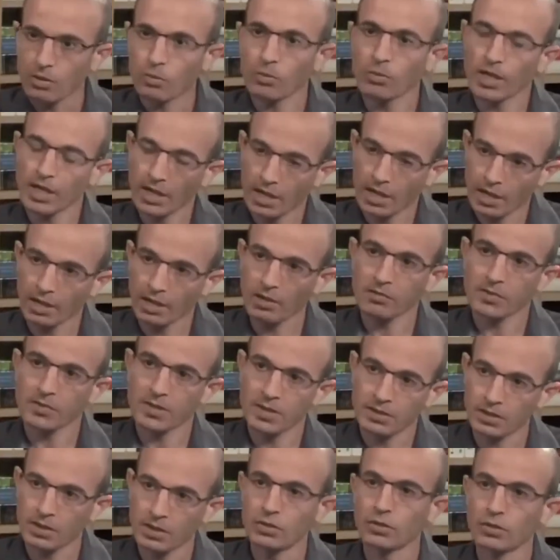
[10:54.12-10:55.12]
we have the
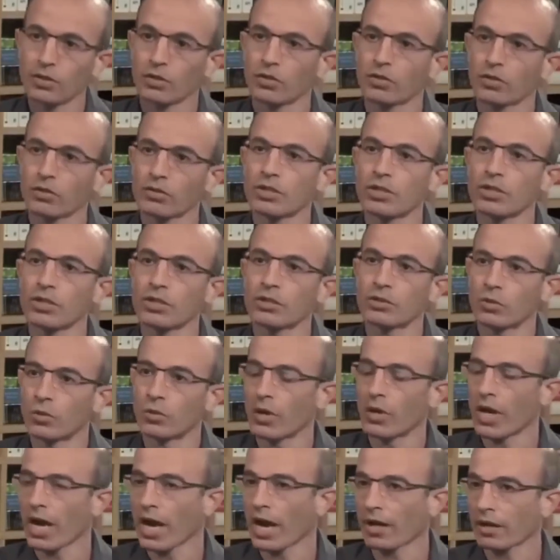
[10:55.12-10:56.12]
technology to
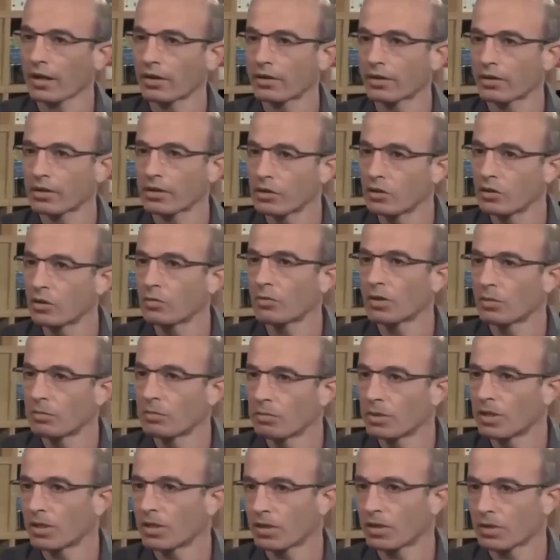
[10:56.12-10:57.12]
hack human
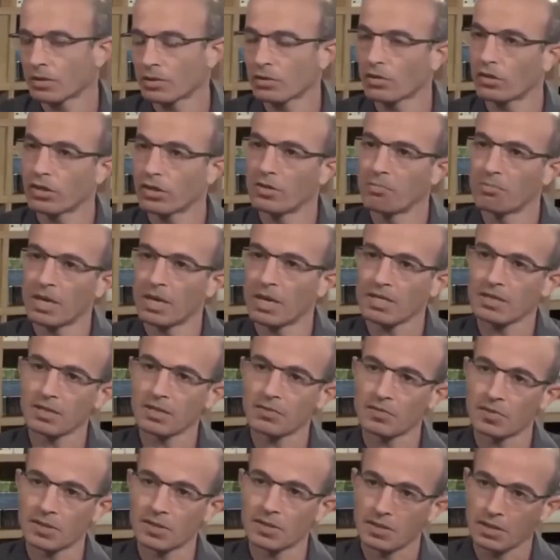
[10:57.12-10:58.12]
beings on a
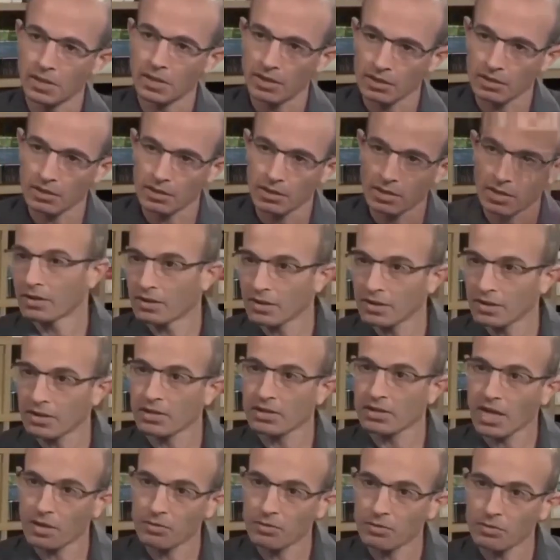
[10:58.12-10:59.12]
massive scale. In this
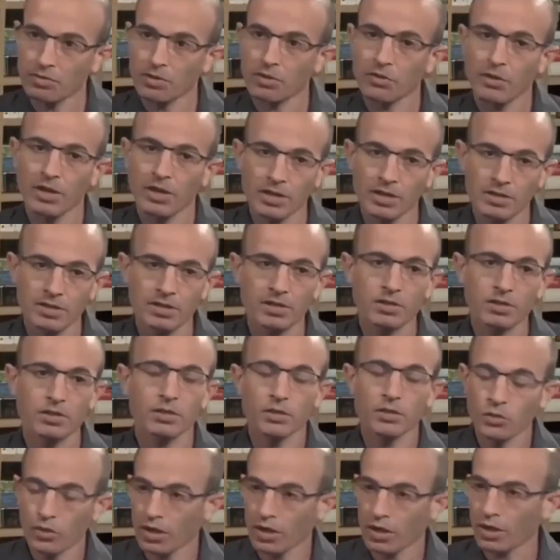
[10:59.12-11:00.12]
time of crisis,
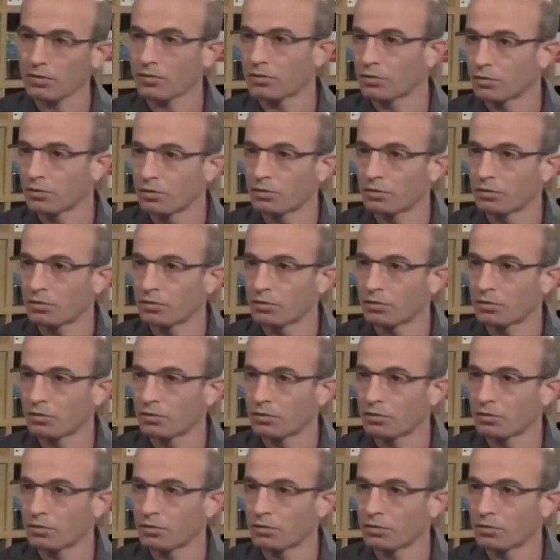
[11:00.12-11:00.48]
you have